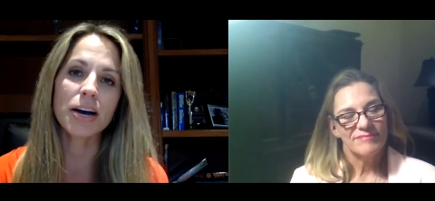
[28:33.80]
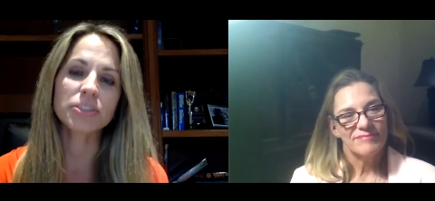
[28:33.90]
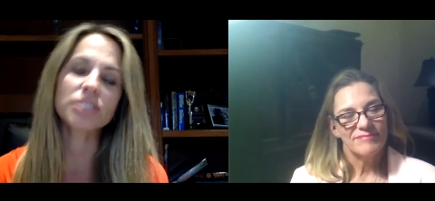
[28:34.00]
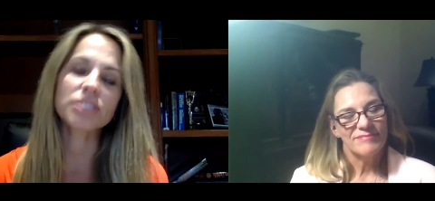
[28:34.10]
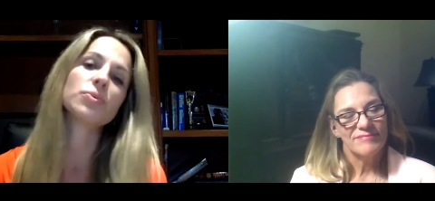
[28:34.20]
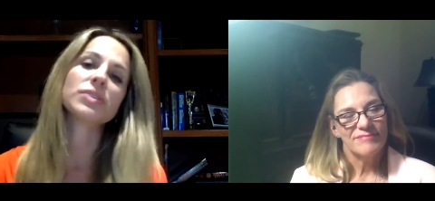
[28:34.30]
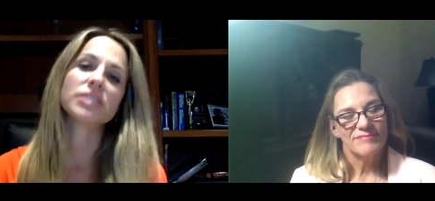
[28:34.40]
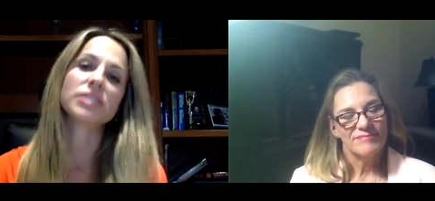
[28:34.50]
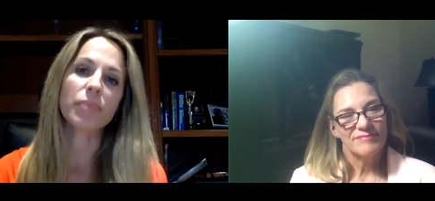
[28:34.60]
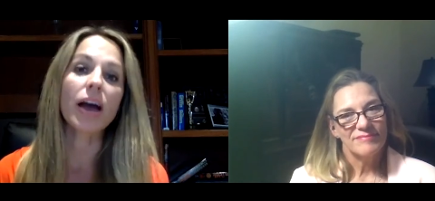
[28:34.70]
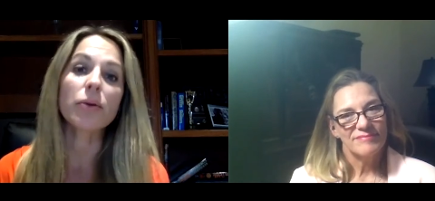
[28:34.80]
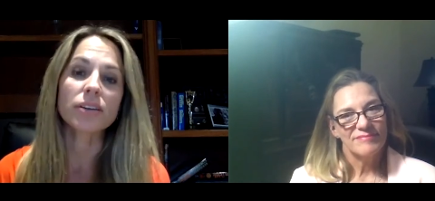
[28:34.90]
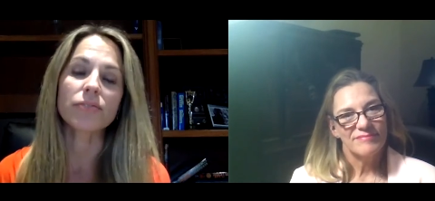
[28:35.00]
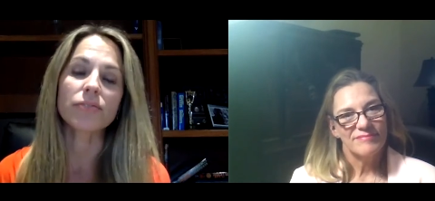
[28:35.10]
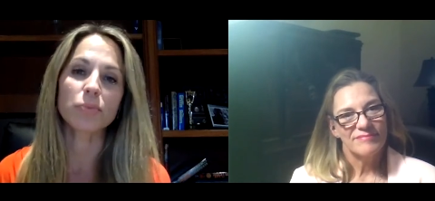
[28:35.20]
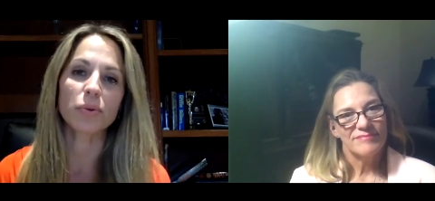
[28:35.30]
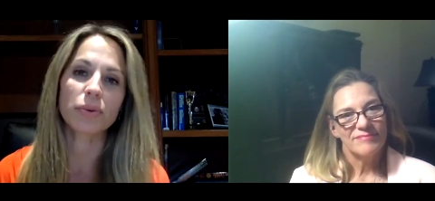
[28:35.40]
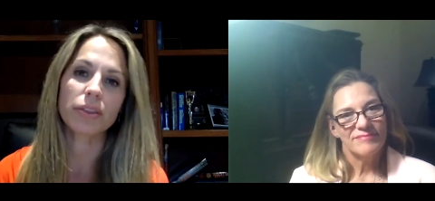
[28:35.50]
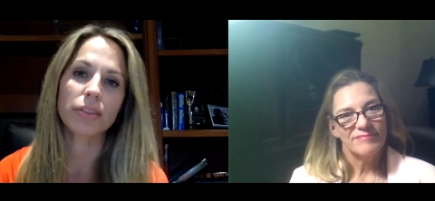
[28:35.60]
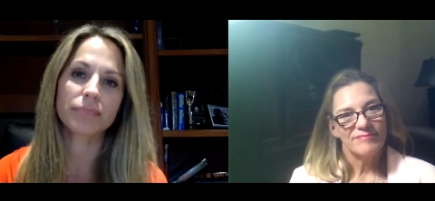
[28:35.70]
Speaker 1: just wasn't something I was comfortable
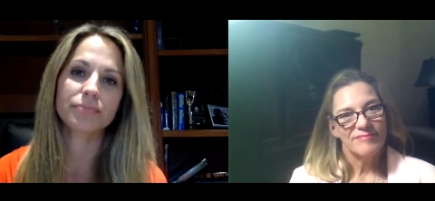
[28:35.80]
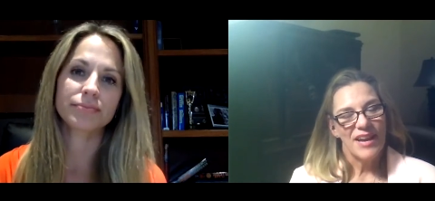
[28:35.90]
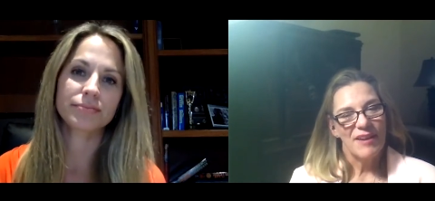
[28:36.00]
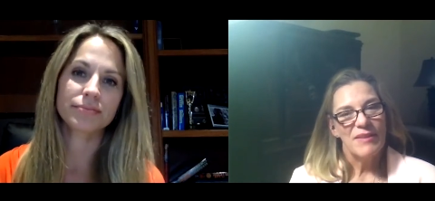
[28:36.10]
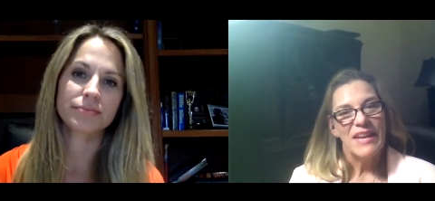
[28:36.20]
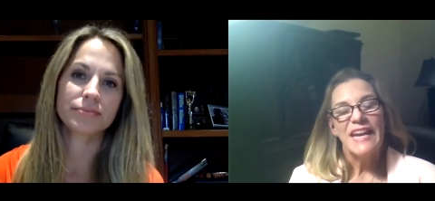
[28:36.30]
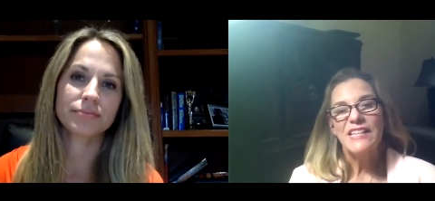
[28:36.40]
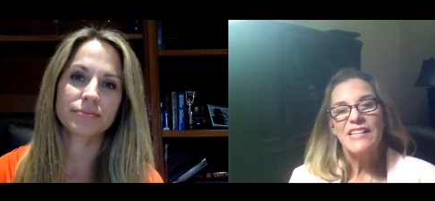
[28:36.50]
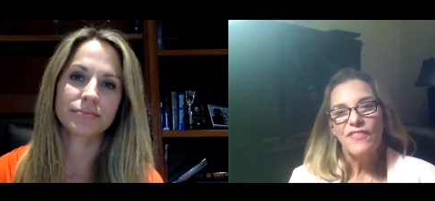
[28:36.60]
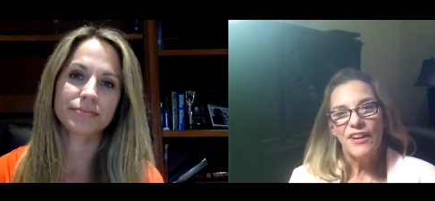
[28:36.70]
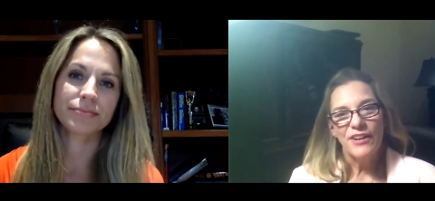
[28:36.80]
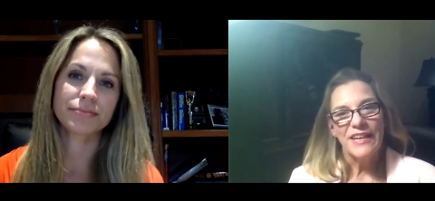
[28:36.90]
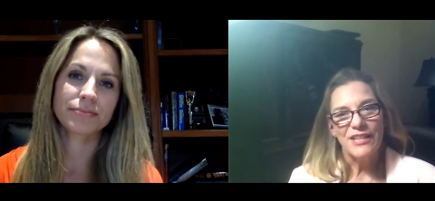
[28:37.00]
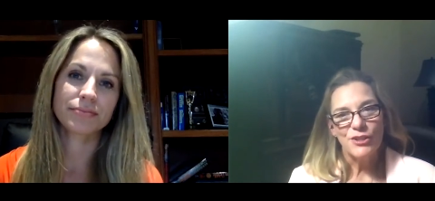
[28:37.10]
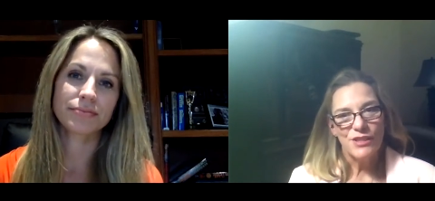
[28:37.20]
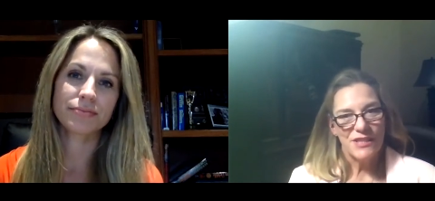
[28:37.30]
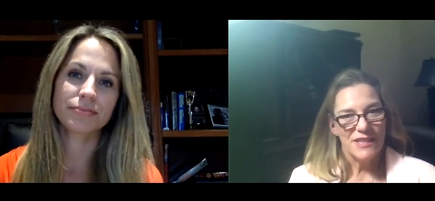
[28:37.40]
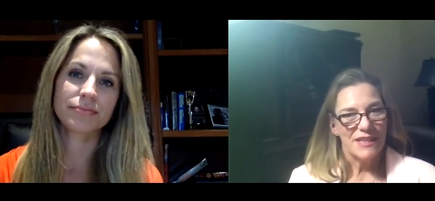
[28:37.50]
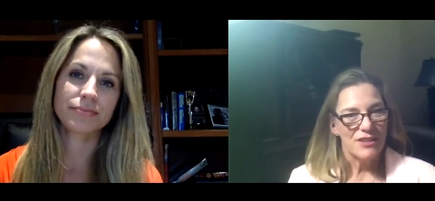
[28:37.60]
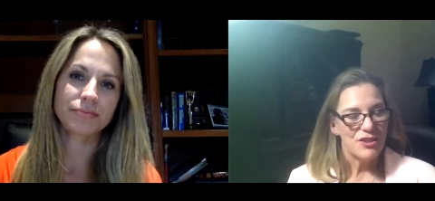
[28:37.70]
with.
Speaker 2: Yeah. It's very
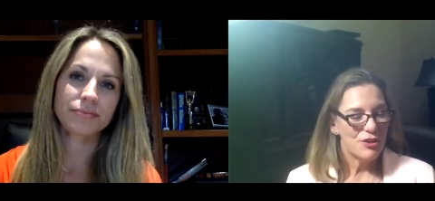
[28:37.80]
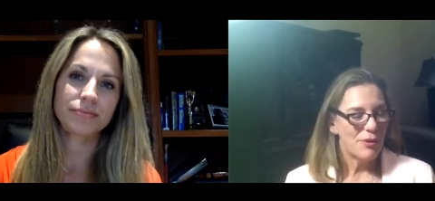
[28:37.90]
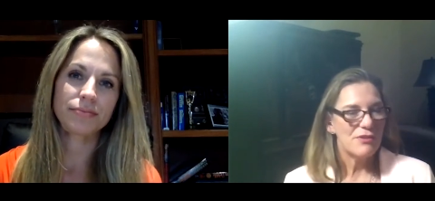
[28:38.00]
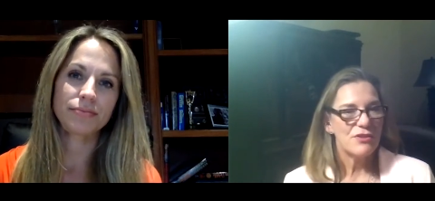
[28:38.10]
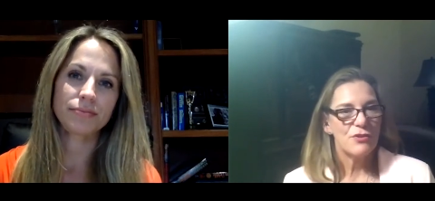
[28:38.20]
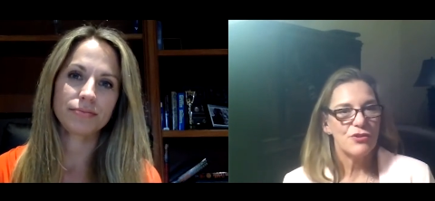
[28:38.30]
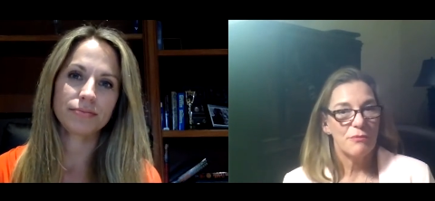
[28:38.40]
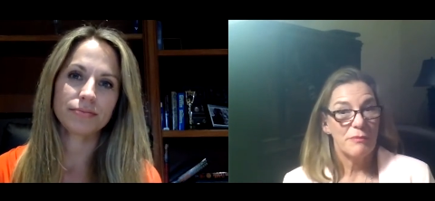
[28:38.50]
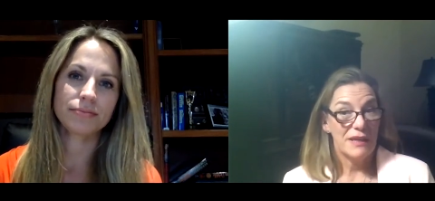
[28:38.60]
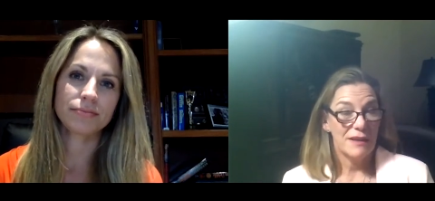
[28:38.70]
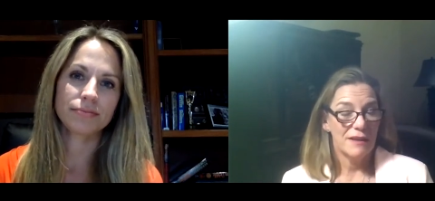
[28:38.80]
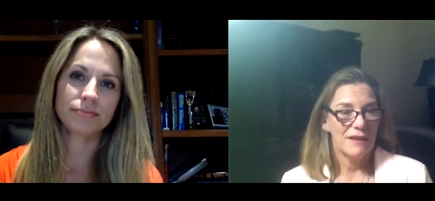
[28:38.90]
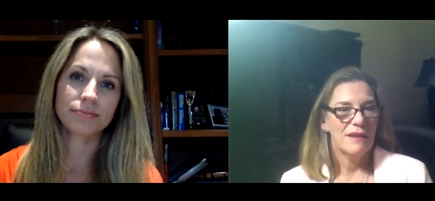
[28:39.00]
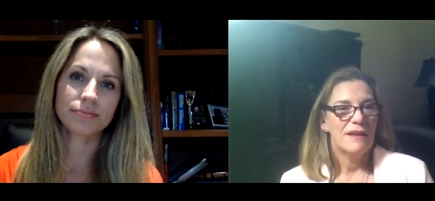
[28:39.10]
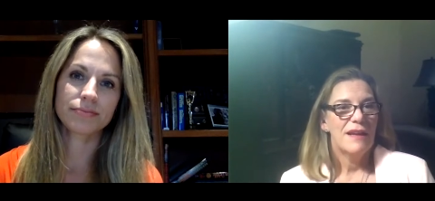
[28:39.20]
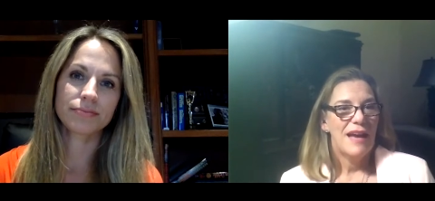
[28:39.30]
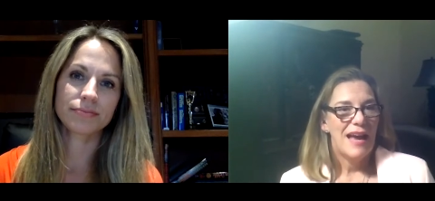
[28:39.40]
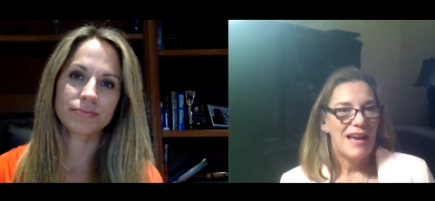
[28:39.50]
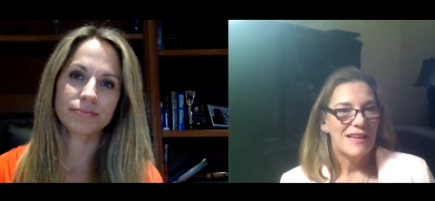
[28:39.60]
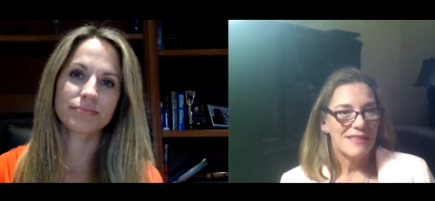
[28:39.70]
interesting, too, how social media
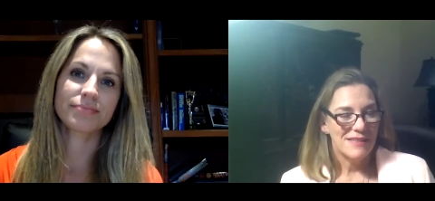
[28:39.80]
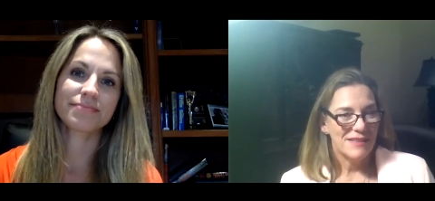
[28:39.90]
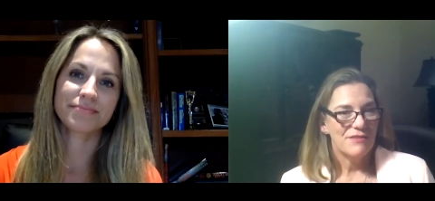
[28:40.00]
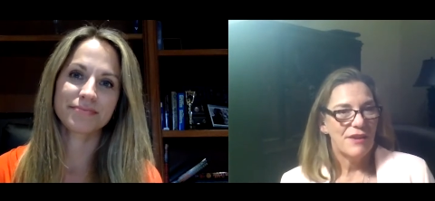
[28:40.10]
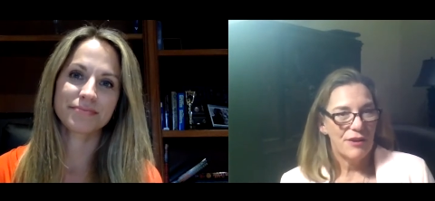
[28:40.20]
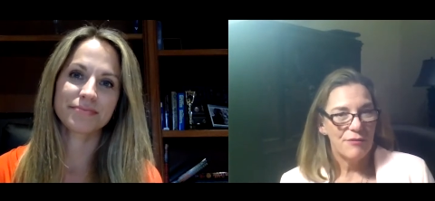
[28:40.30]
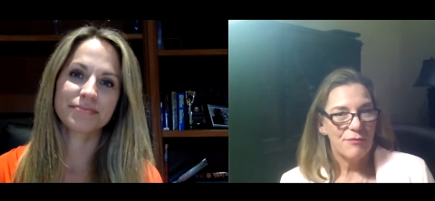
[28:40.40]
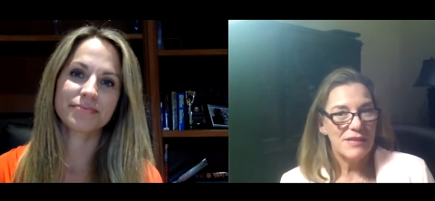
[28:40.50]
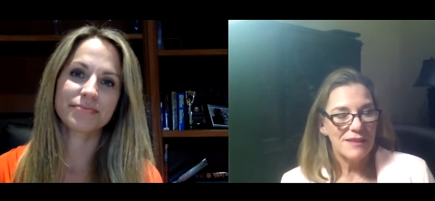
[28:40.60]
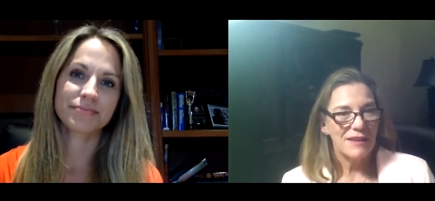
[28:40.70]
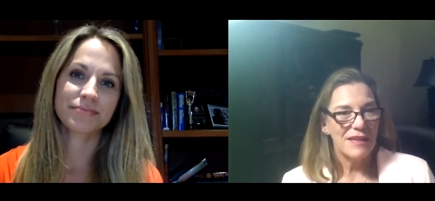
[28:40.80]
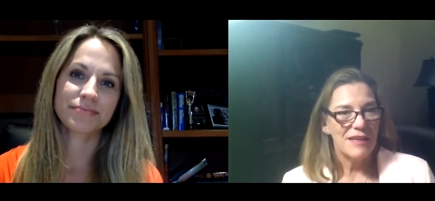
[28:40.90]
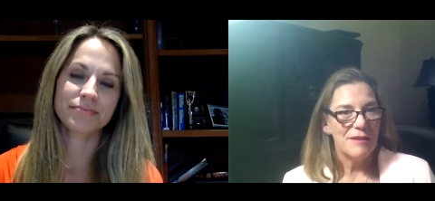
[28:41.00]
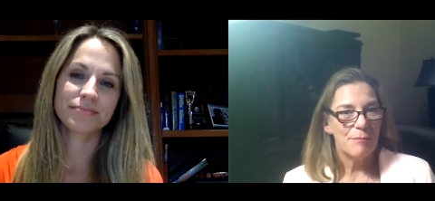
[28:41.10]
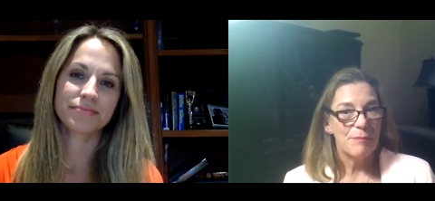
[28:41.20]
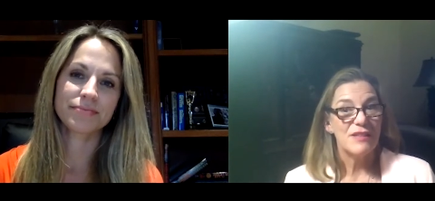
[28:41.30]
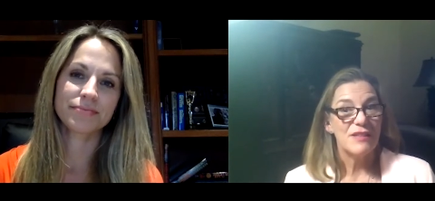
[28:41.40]
has, until very recently, been